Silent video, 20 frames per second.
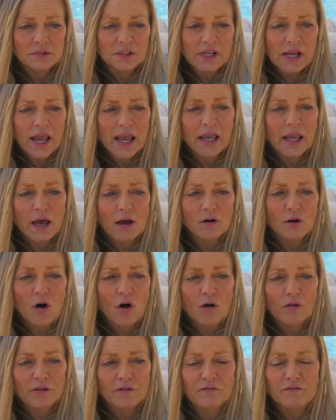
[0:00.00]
take out
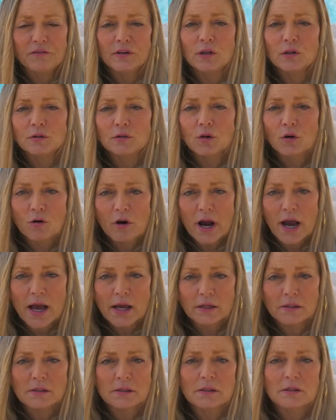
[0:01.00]
all the filled
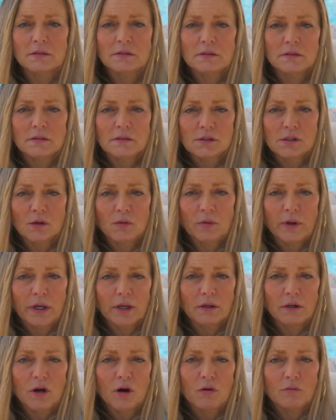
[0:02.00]
cracks so we
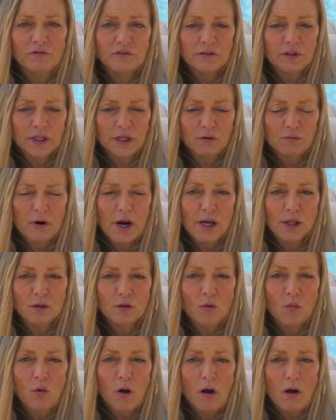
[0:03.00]
can hopefully
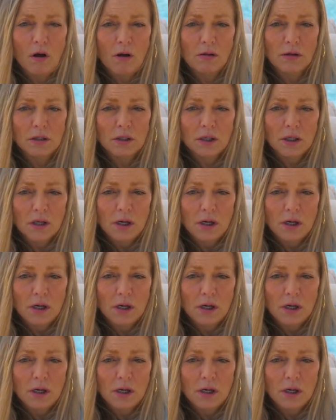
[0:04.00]
right the wall.